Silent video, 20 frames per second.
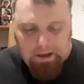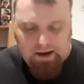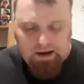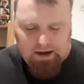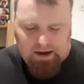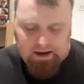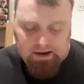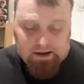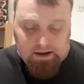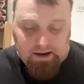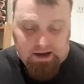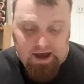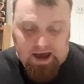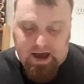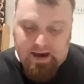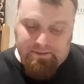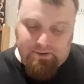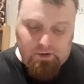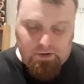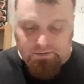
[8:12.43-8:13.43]

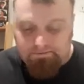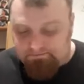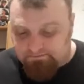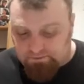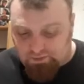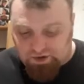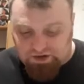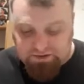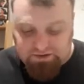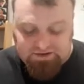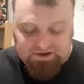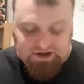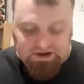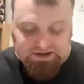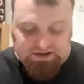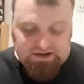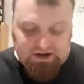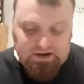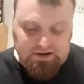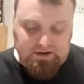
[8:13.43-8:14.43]
Airborne, which we've
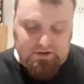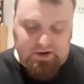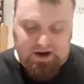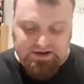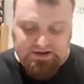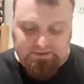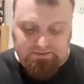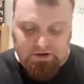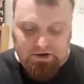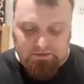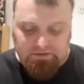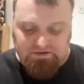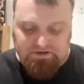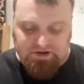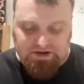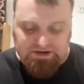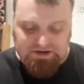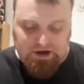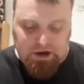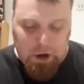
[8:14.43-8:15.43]
just done. Crash and Burn, we've
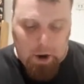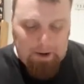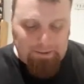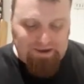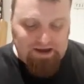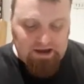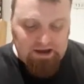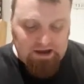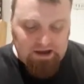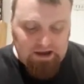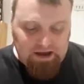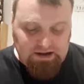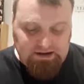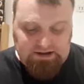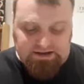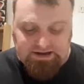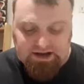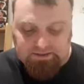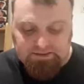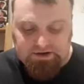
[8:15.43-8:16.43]
just done.
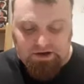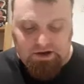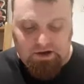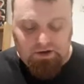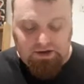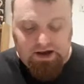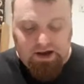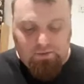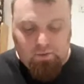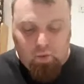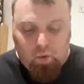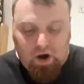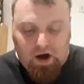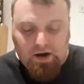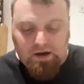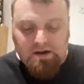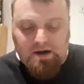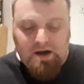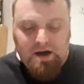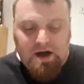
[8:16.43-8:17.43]
Interceptor, you can add
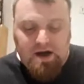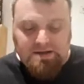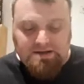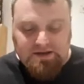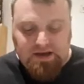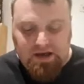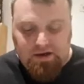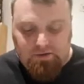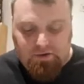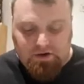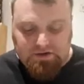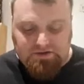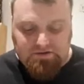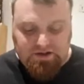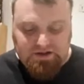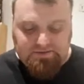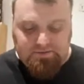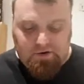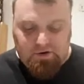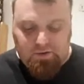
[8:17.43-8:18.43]
1 to hit rolls for
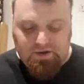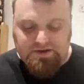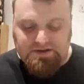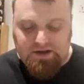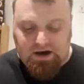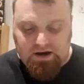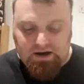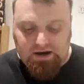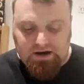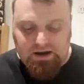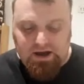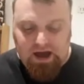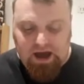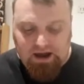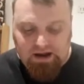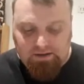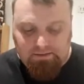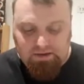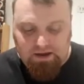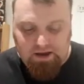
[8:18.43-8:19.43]
this model when targeting an
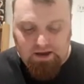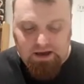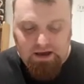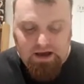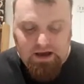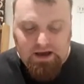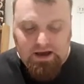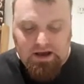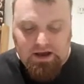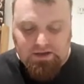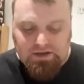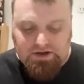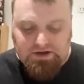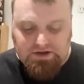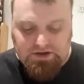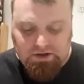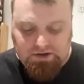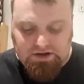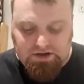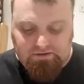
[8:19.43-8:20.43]
enemy in the
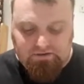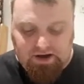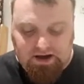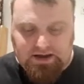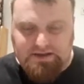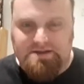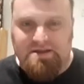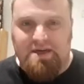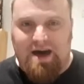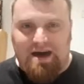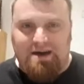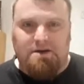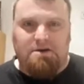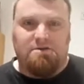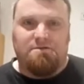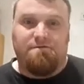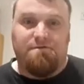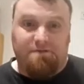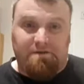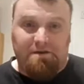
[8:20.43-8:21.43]
shooting phase that
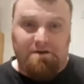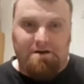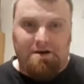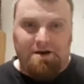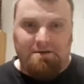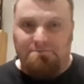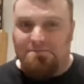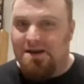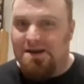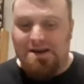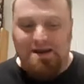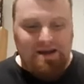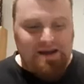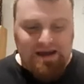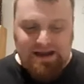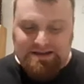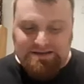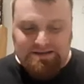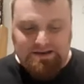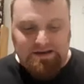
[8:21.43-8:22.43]
can fly, meaning
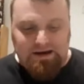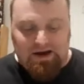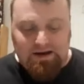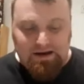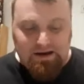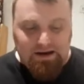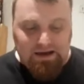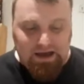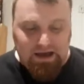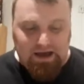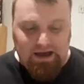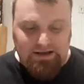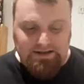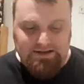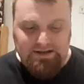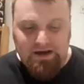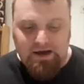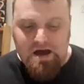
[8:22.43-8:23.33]
it's gonna hit.